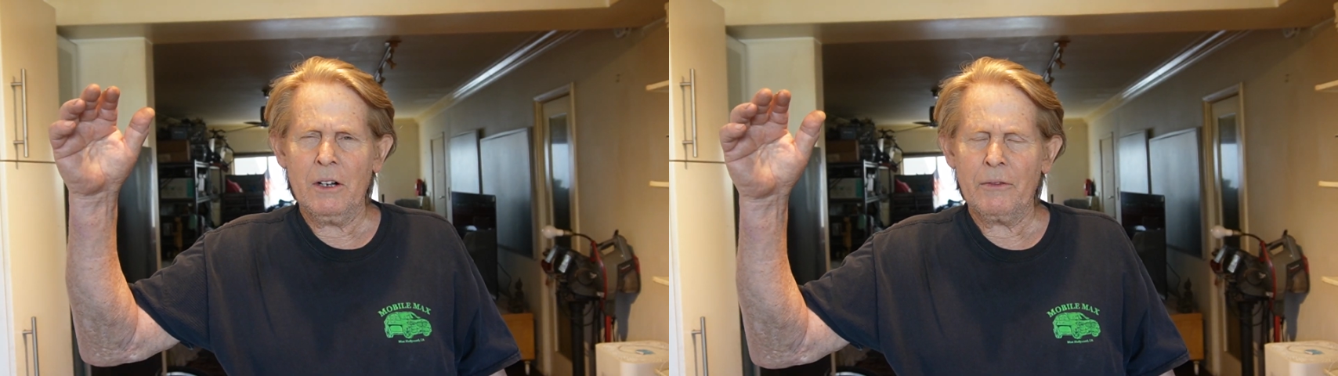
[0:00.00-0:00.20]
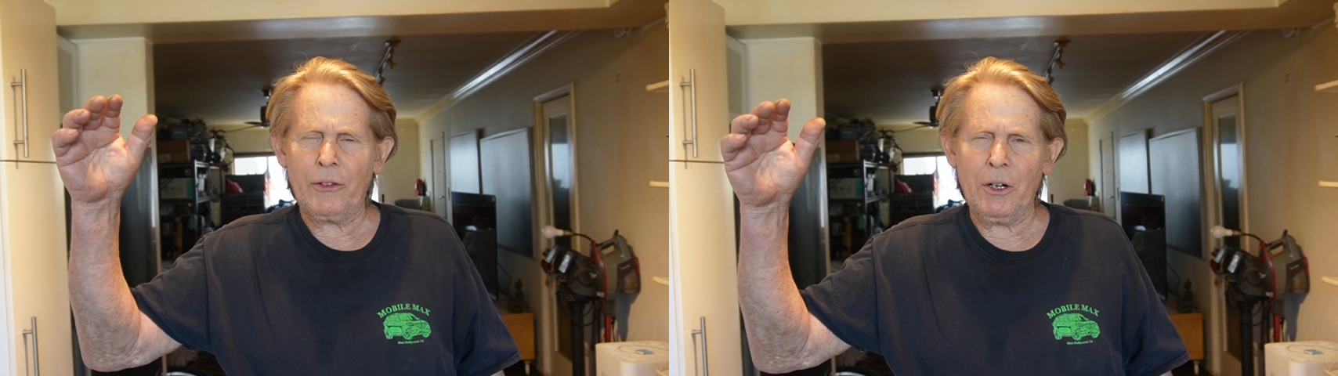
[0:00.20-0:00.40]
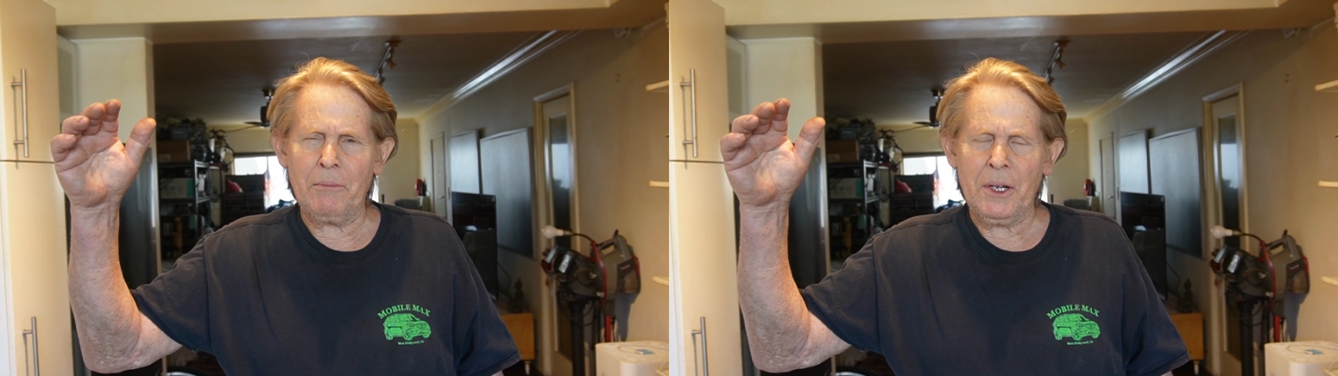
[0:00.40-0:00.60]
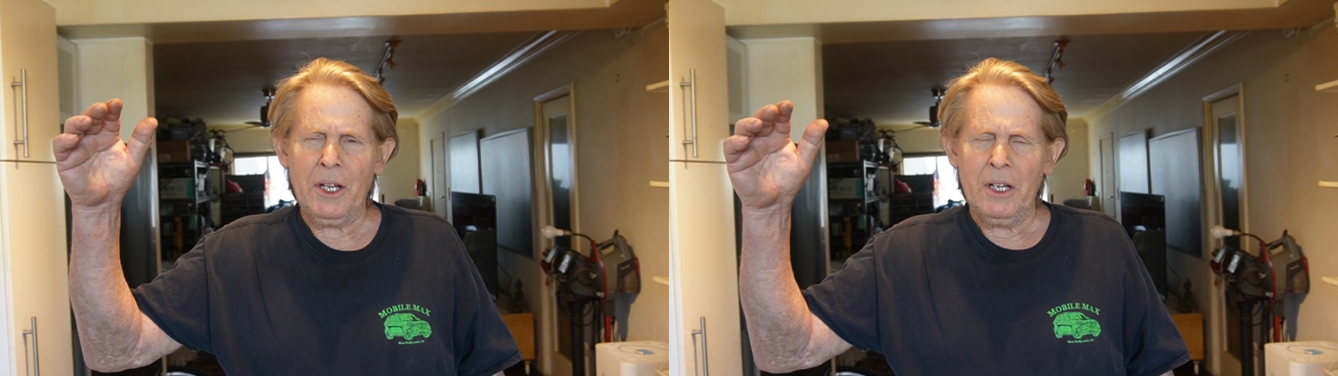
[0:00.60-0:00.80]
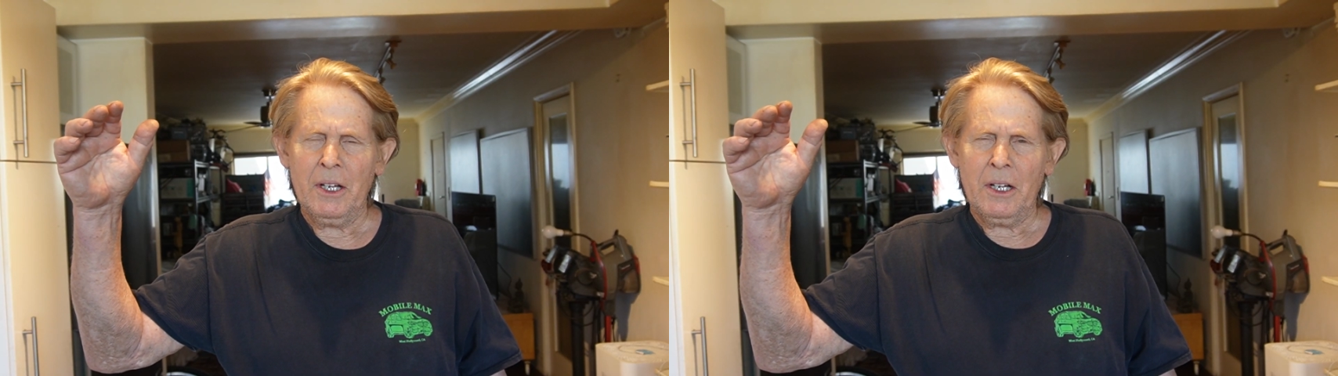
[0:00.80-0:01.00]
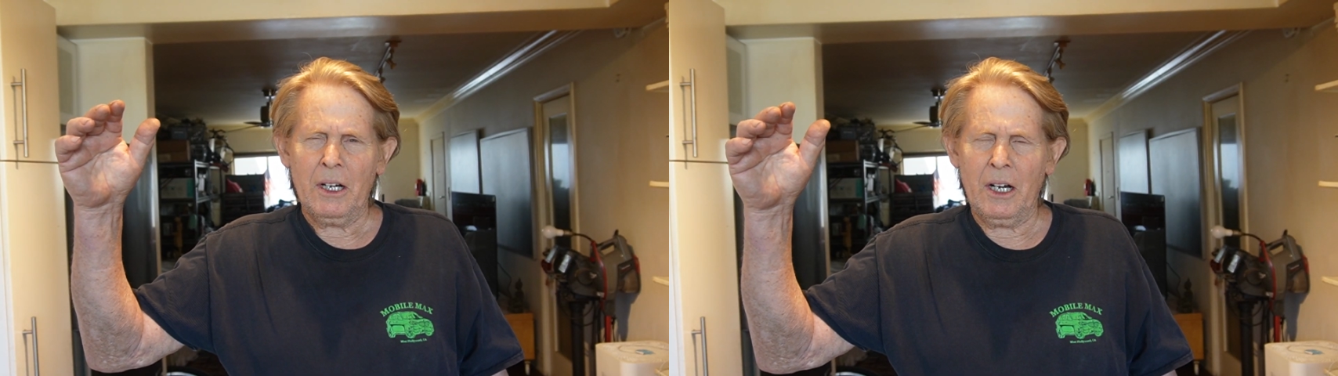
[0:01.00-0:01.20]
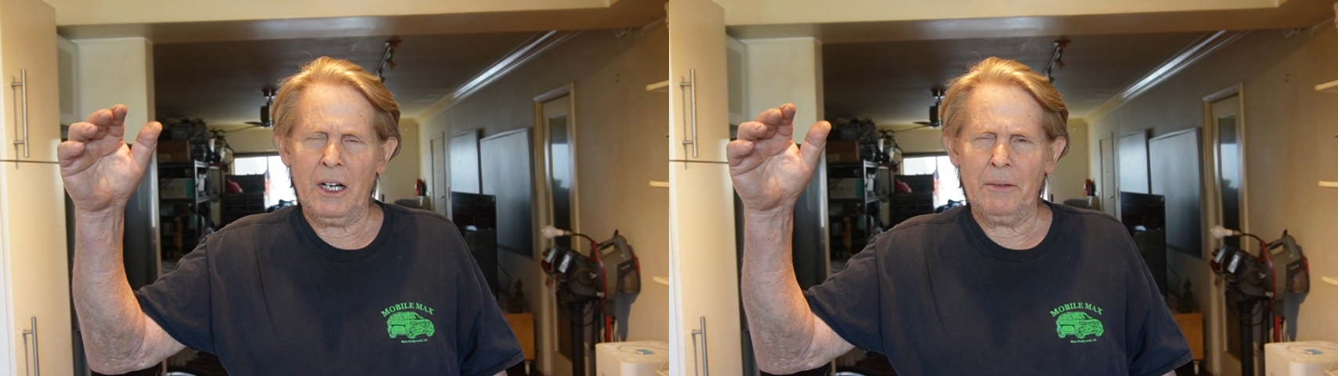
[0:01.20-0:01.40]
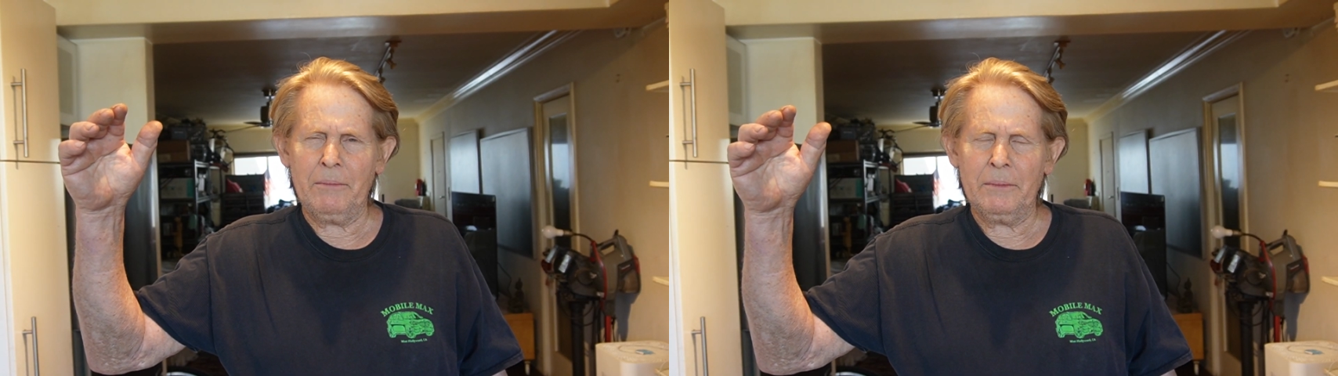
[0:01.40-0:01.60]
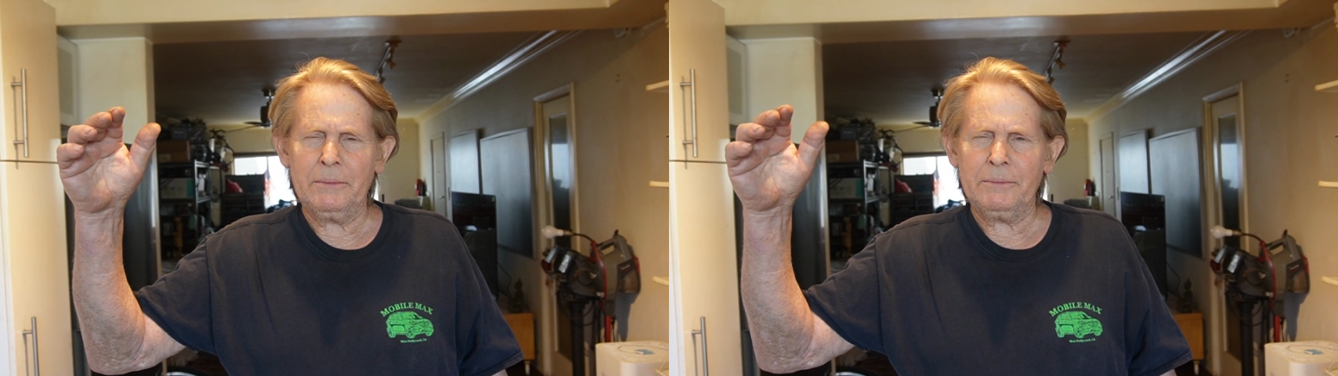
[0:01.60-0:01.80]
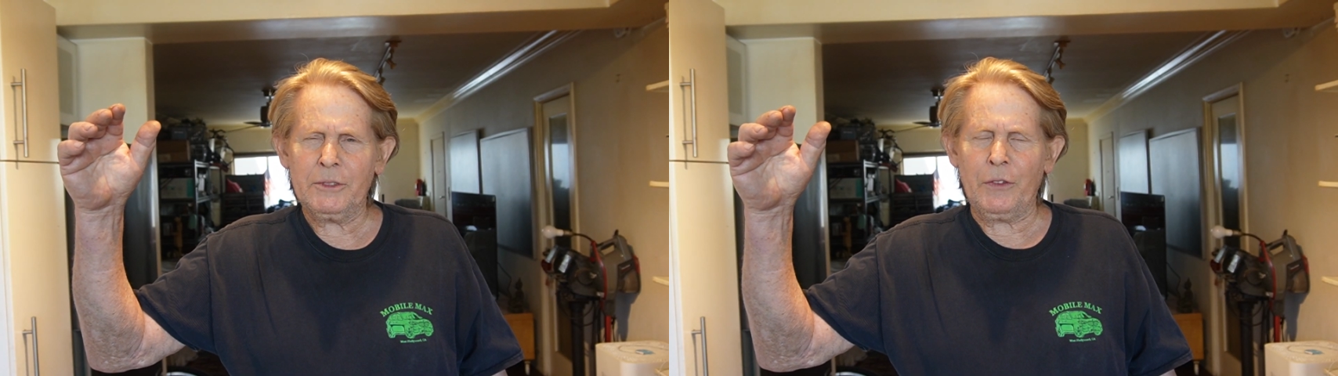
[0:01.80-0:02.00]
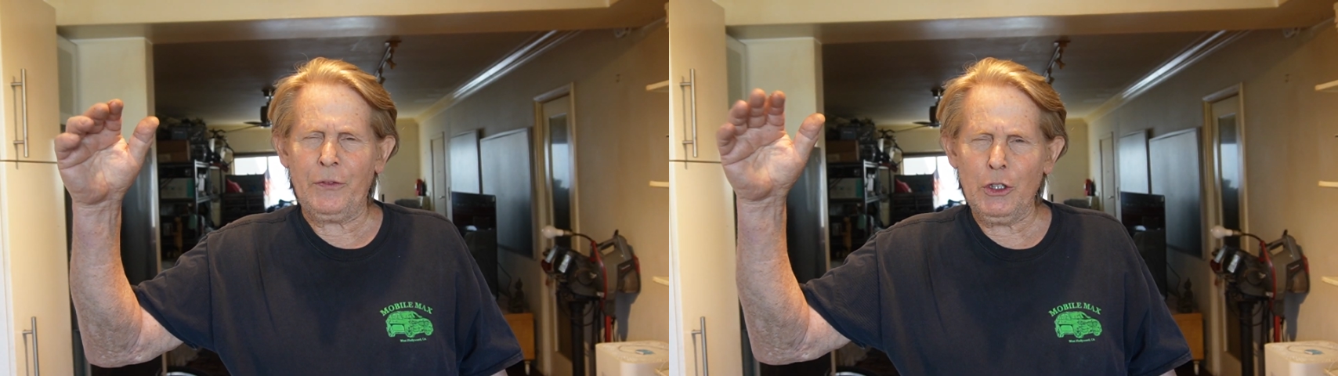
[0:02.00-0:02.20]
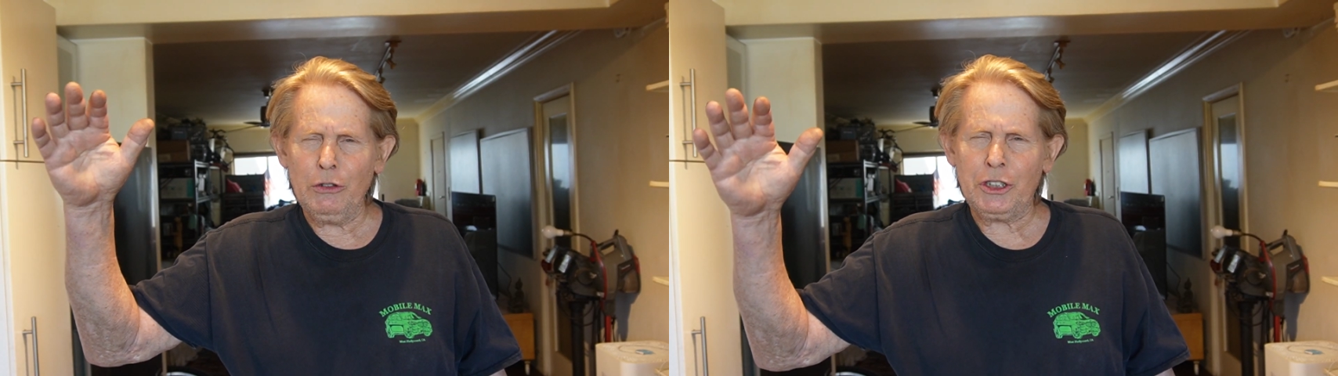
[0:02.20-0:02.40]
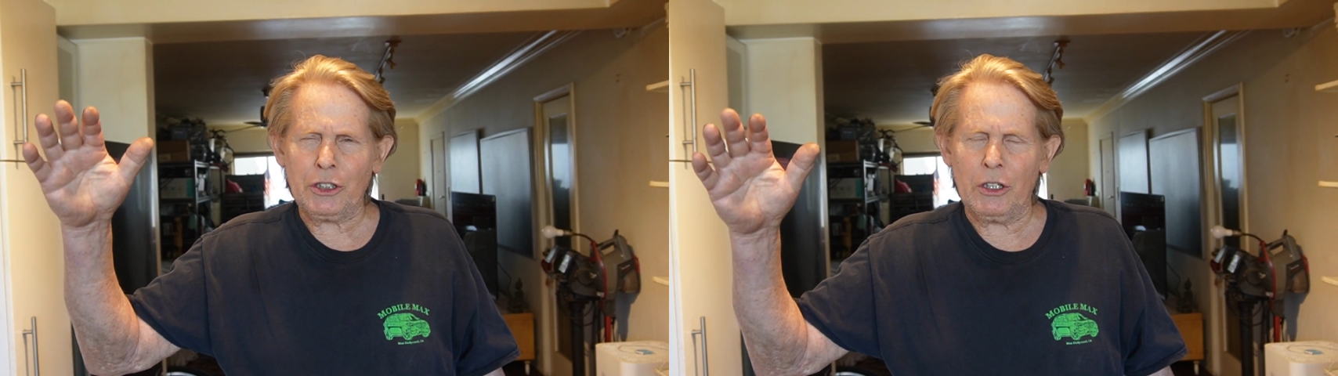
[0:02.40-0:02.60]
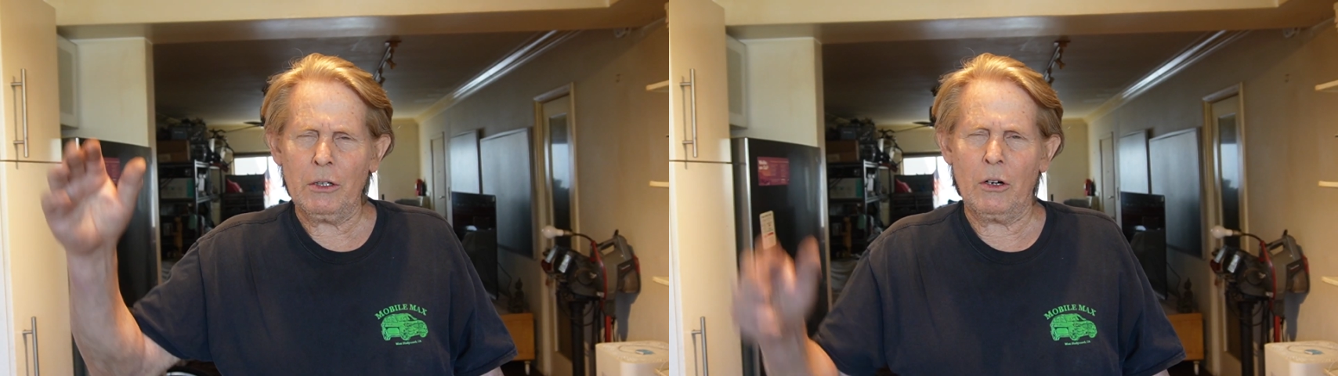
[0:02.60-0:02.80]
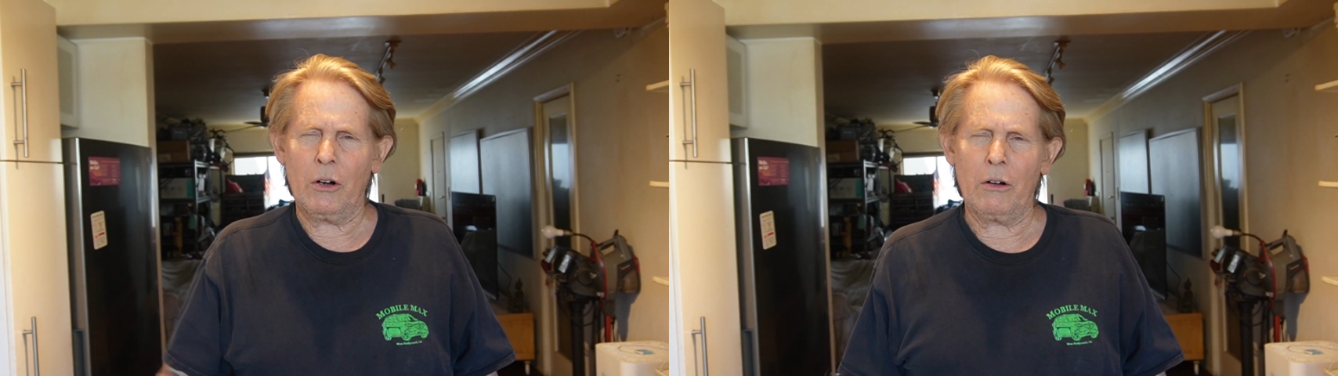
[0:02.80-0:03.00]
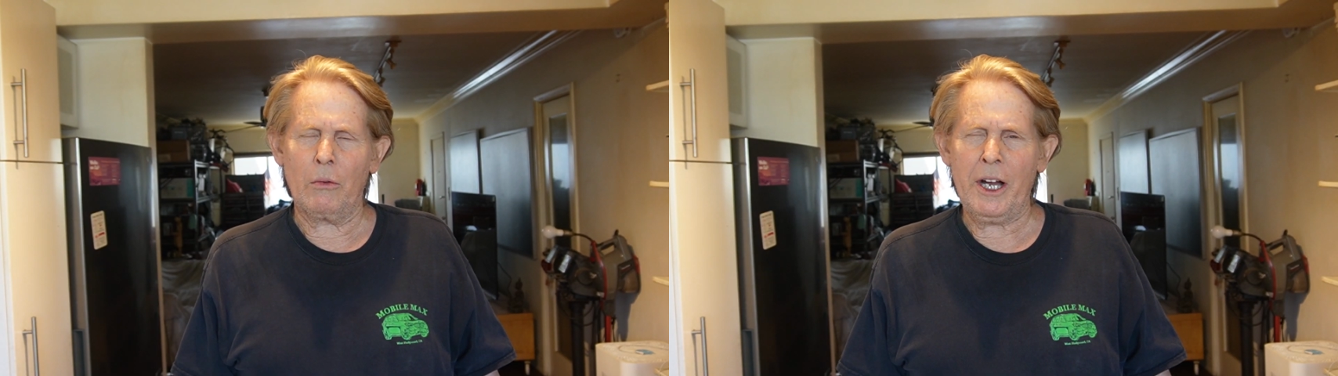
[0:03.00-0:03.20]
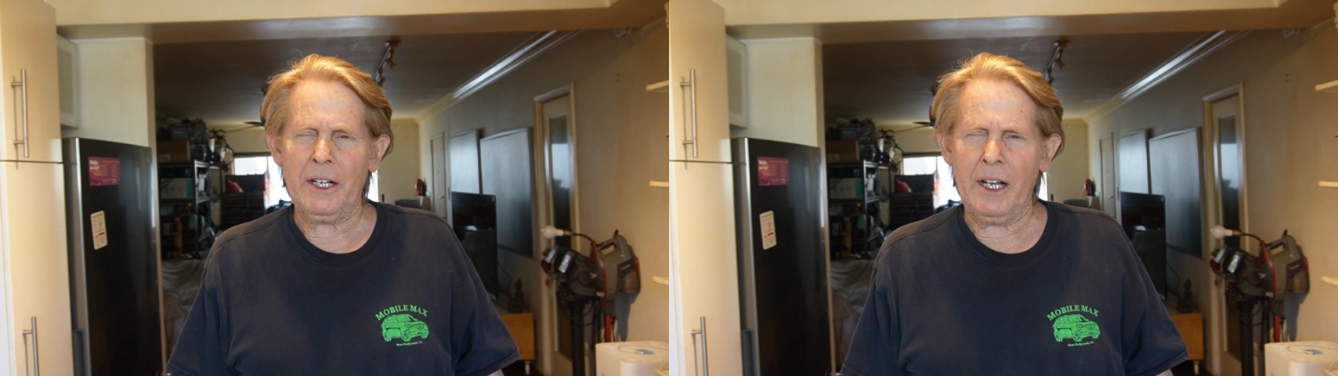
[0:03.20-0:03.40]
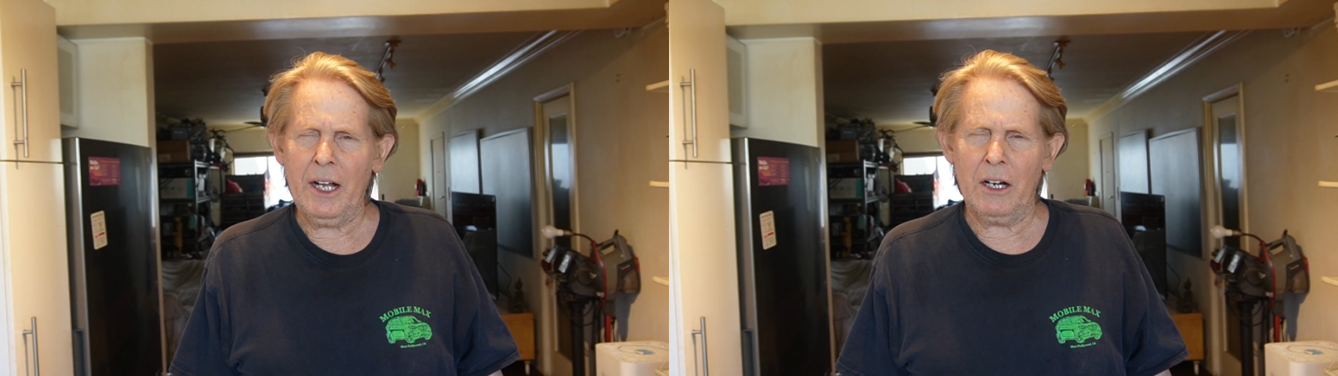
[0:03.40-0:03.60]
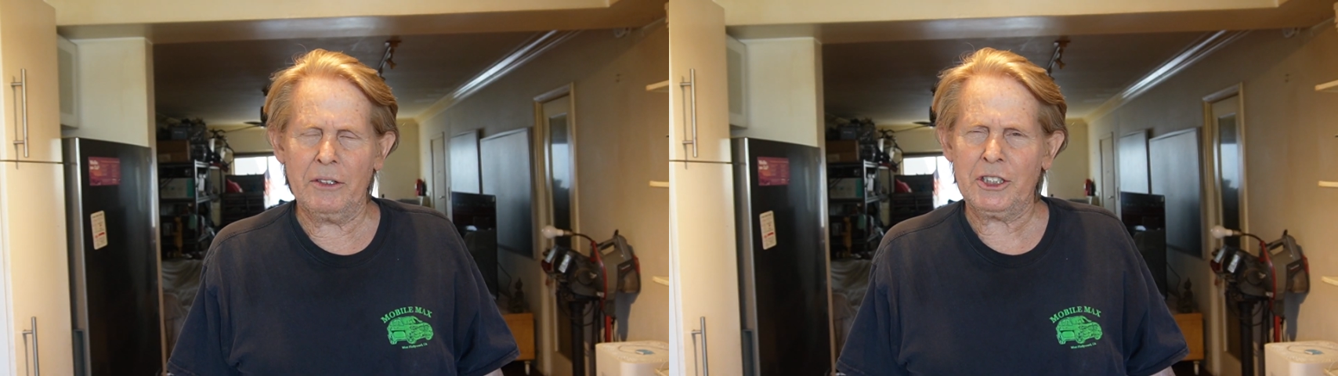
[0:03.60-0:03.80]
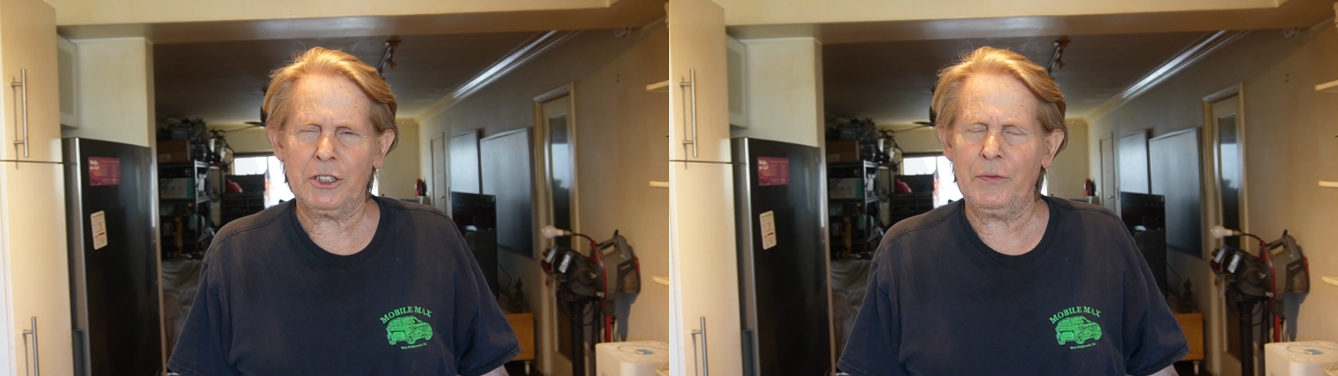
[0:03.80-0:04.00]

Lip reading: from the future, or right now it's the